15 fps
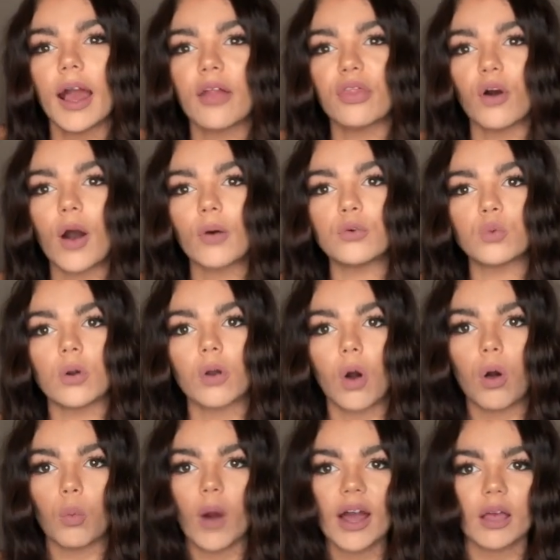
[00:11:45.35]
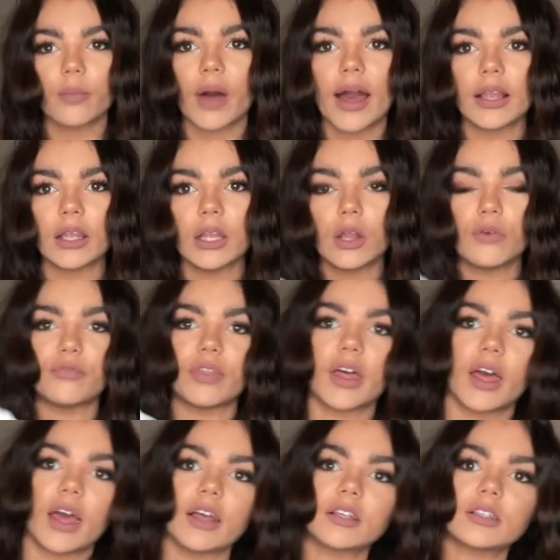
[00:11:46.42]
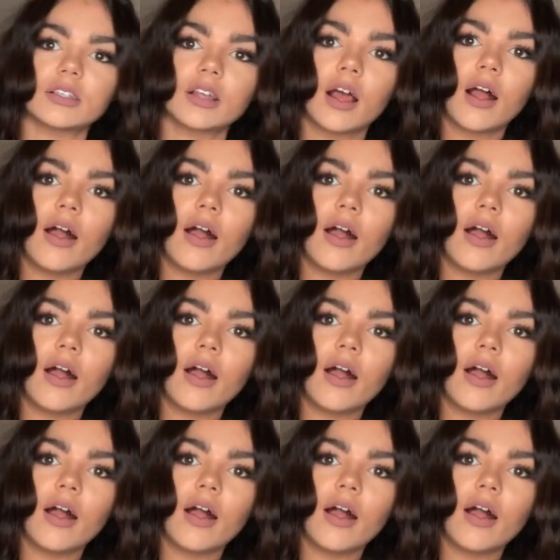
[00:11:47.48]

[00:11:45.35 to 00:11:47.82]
I thought I would want all white, but I love this.